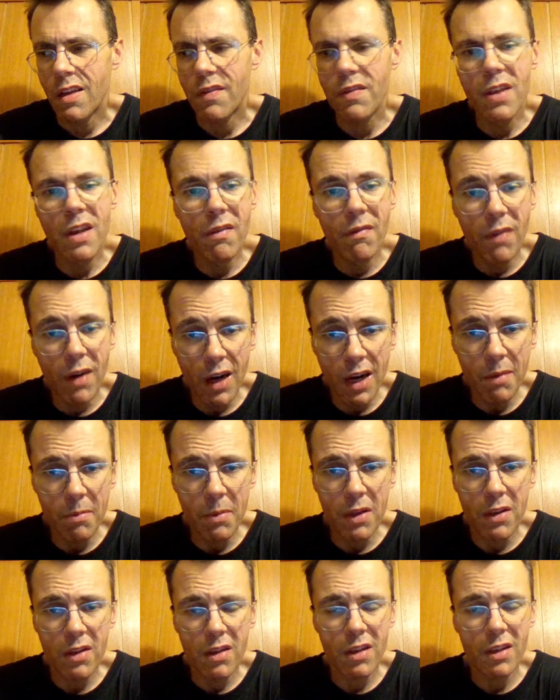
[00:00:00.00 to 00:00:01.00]
The
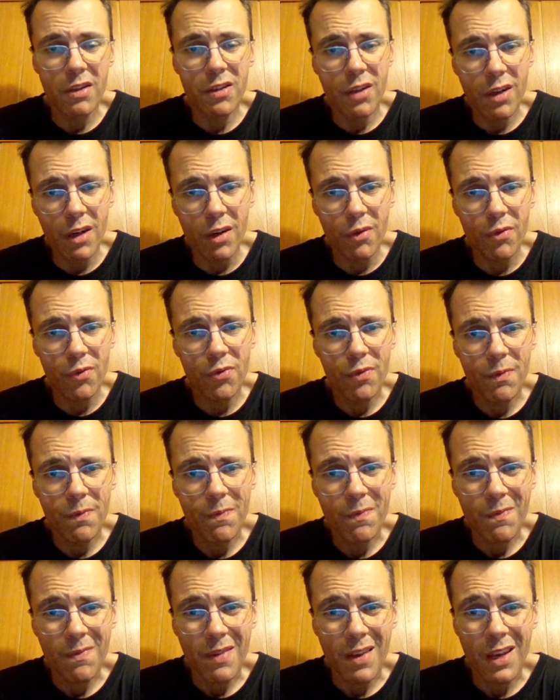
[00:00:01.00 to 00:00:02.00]
environment itself,
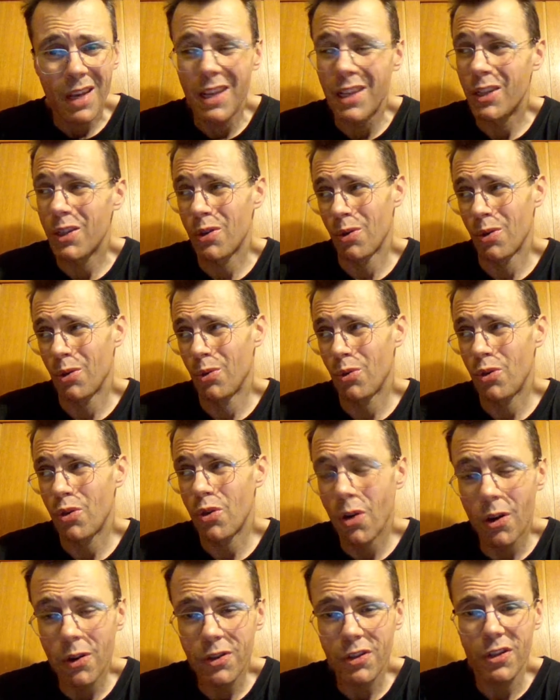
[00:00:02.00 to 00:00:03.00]
it's so
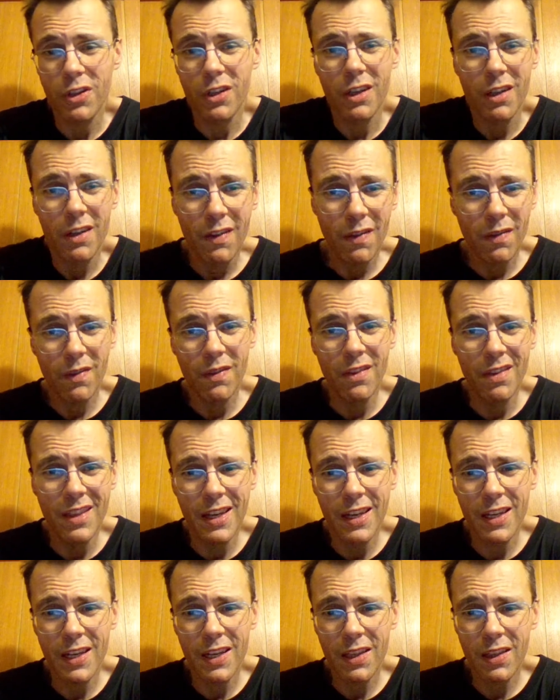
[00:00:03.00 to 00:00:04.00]
toxic
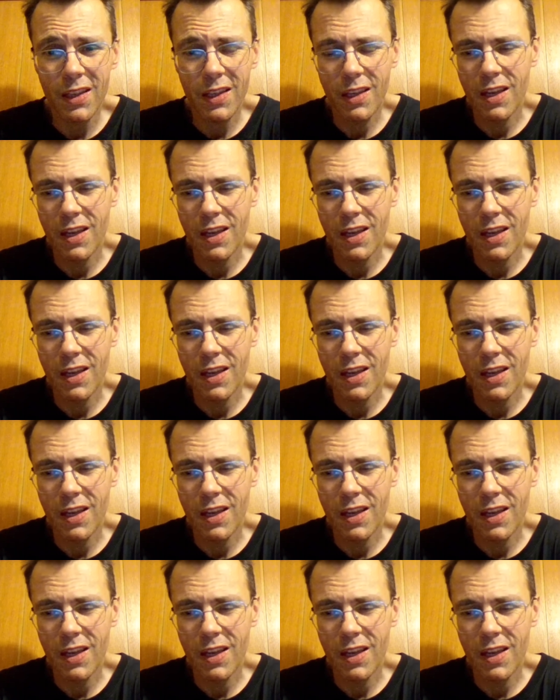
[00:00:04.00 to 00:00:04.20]
that